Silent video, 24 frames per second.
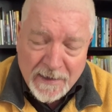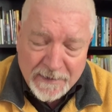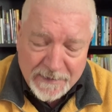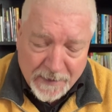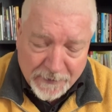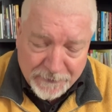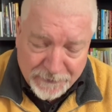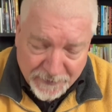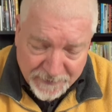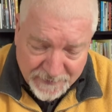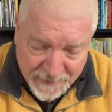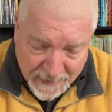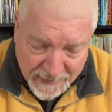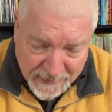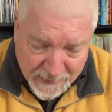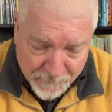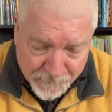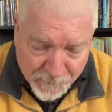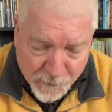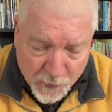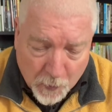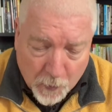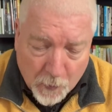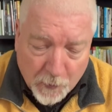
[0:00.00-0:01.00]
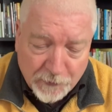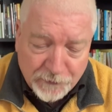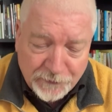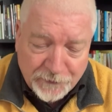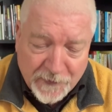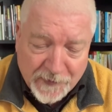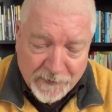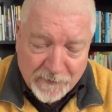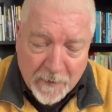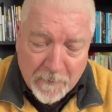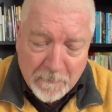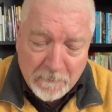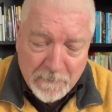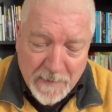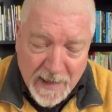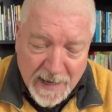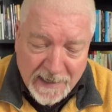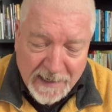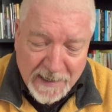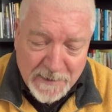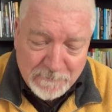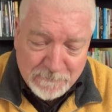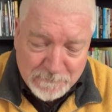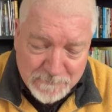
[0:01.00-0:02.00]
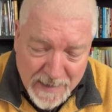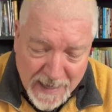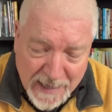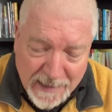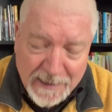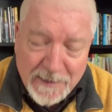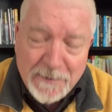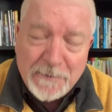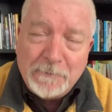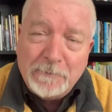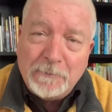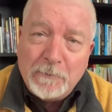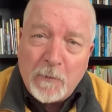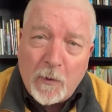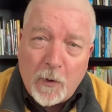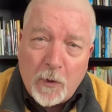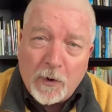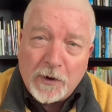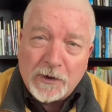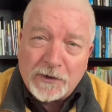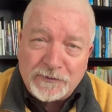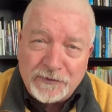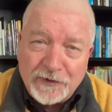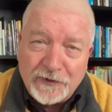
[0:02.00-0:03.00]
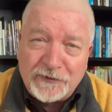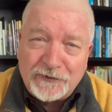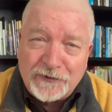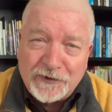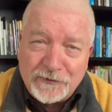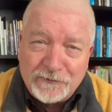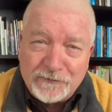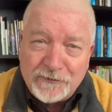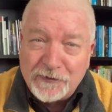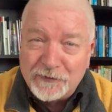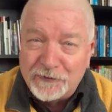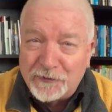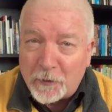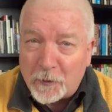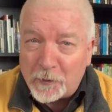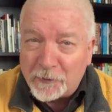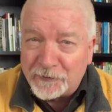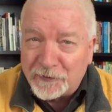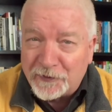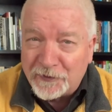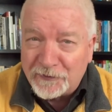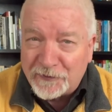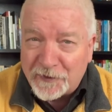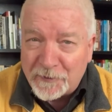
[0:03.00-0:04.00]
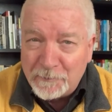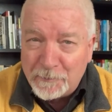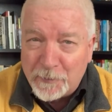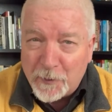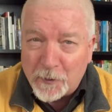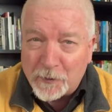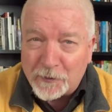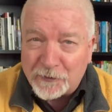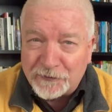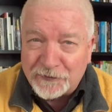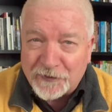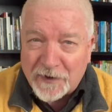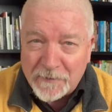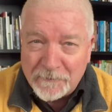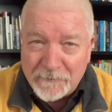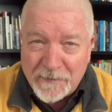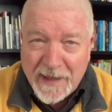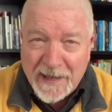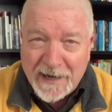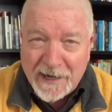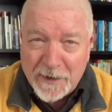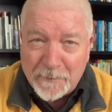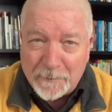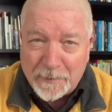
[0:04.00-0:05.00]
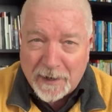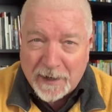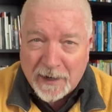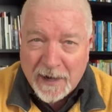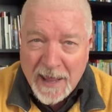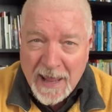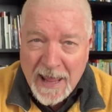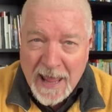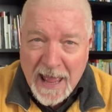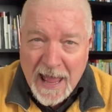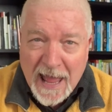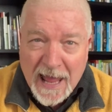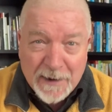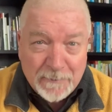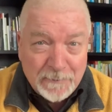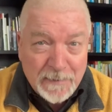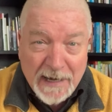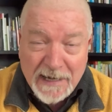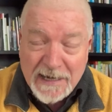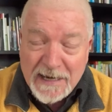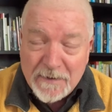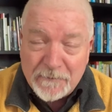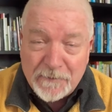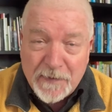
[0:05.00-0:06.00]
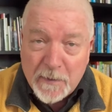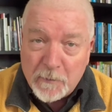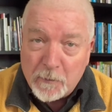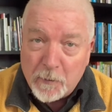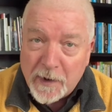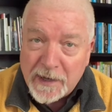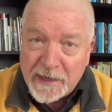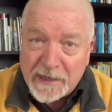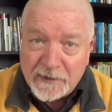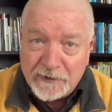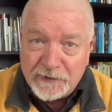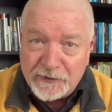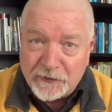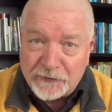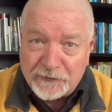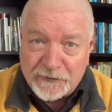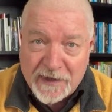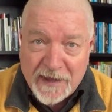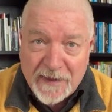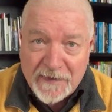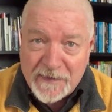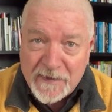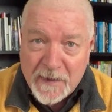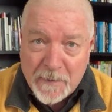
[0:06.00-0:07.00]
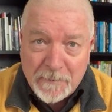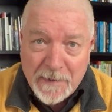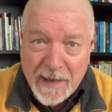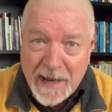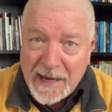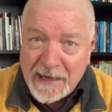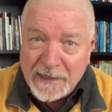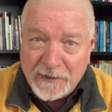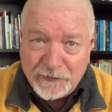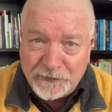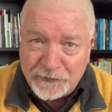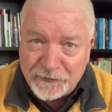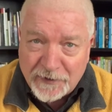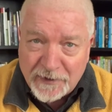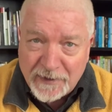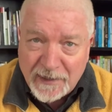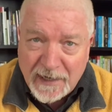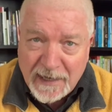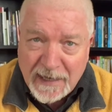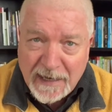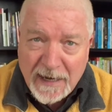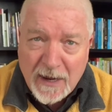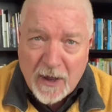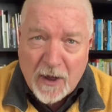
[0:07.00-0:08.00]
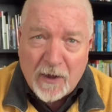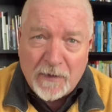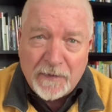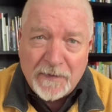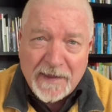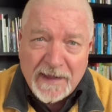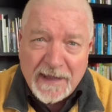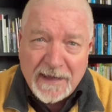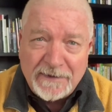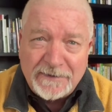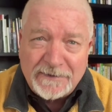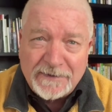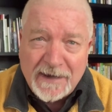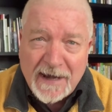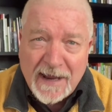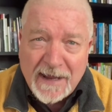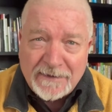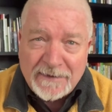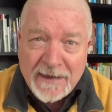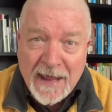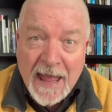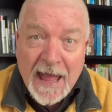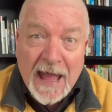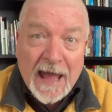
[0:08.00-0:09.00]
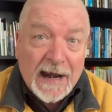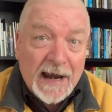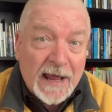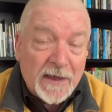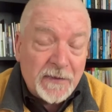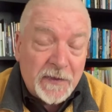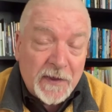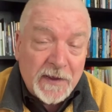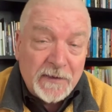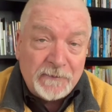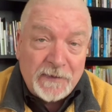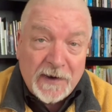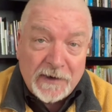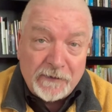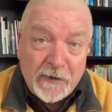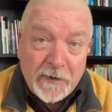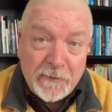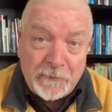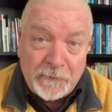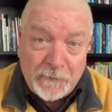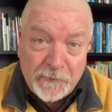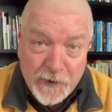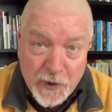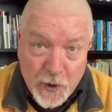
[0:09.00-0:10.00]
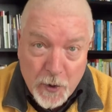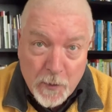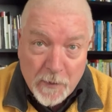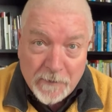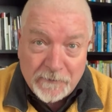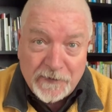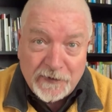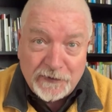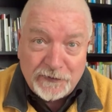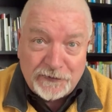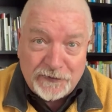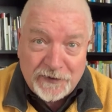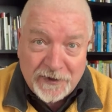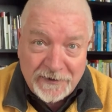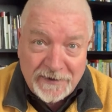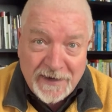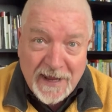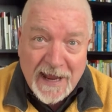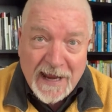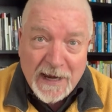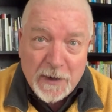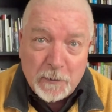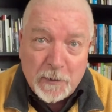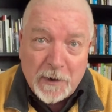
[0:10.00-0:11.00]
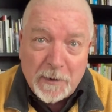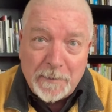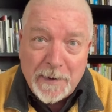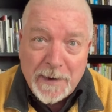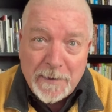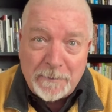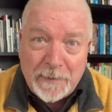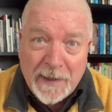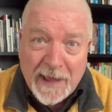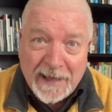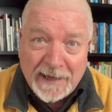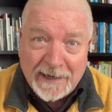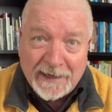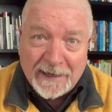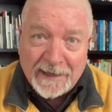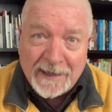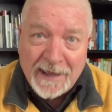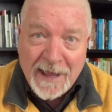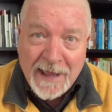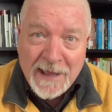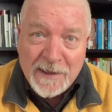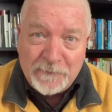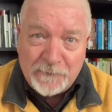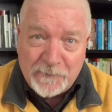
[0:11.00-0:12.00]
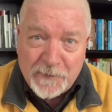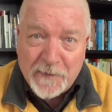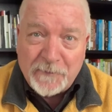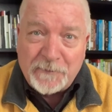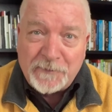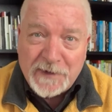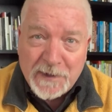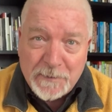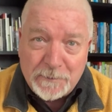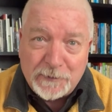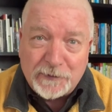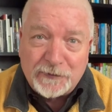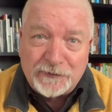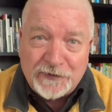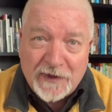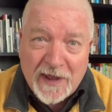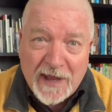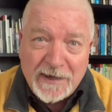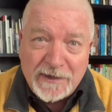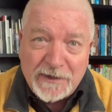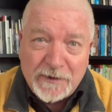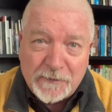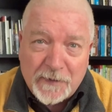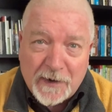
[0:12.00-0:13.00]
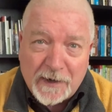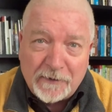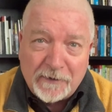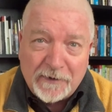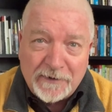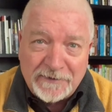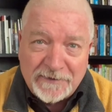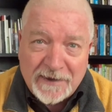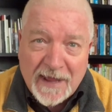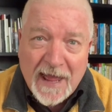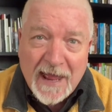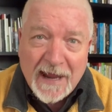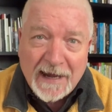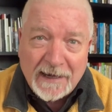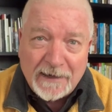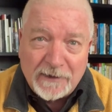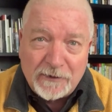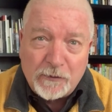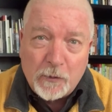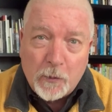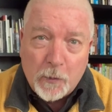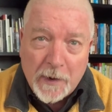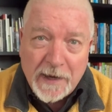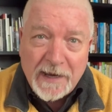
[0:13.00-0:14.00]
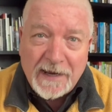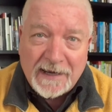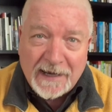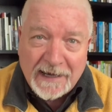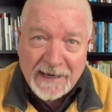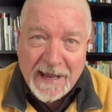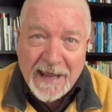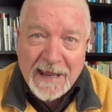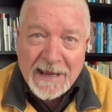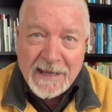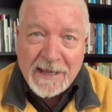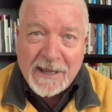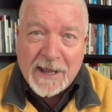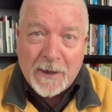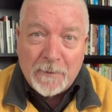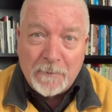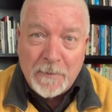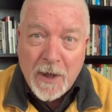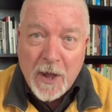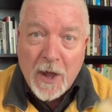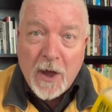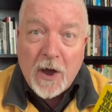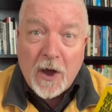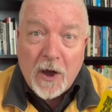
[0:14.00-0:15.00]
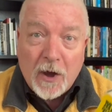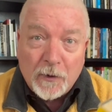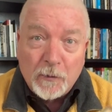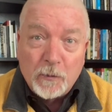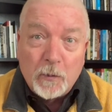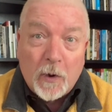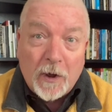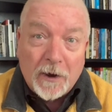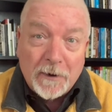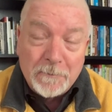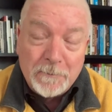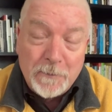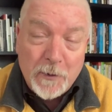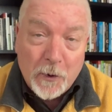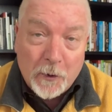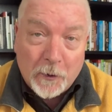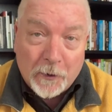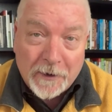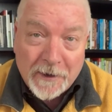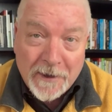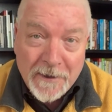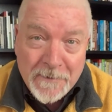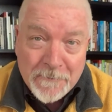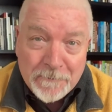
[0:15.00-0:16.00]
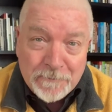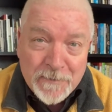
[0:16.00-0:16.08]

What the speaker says: Now today, of course, there are many, many more Christian resources and books available, and many of them we can just get them instantly on the internet, and I think very few of us today will be paying 50% of our entire weekly income on one book.